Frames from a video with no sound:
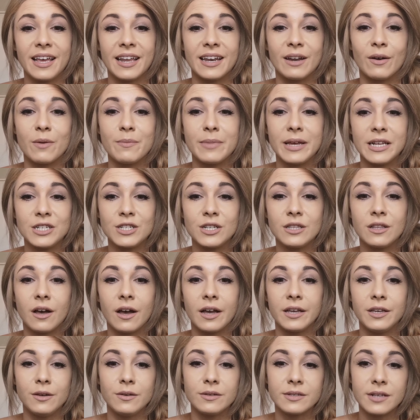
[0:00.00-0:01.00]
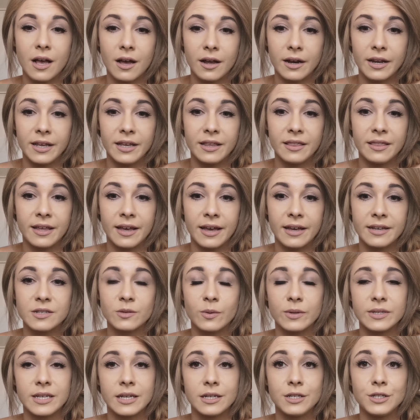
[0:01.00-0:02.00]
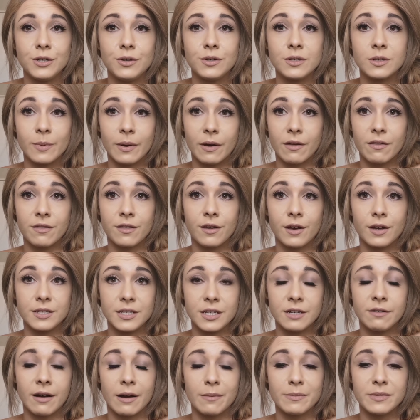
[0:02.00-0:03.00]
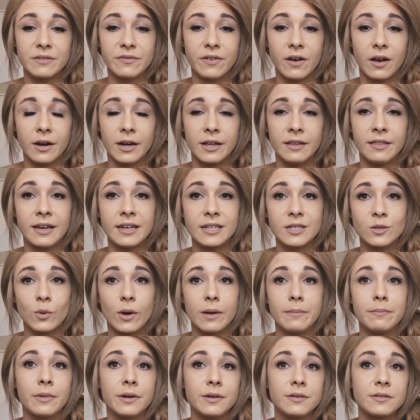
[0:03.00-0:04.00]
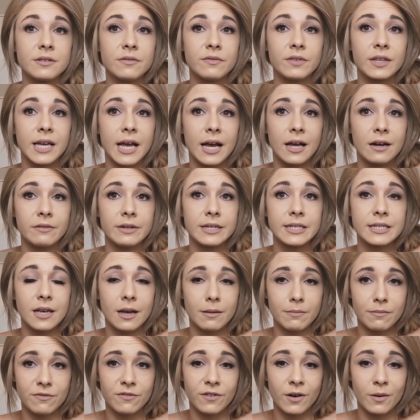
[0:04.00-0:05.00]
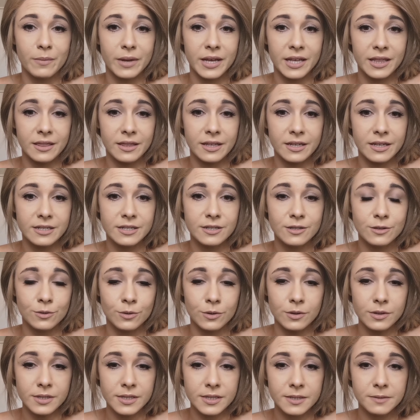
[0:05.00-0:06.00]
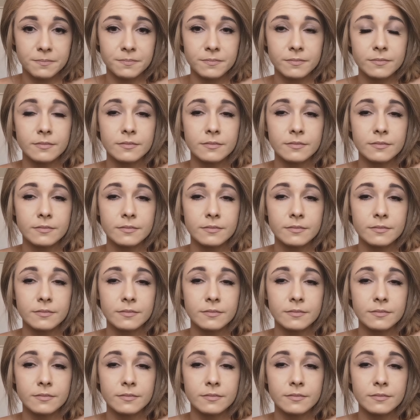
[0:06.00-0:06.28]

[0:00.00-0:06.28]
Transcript: Now I mentioned that I use honey in there, so I tend to use about 30 grams of honey. That's where most of the calories come from in this sauce.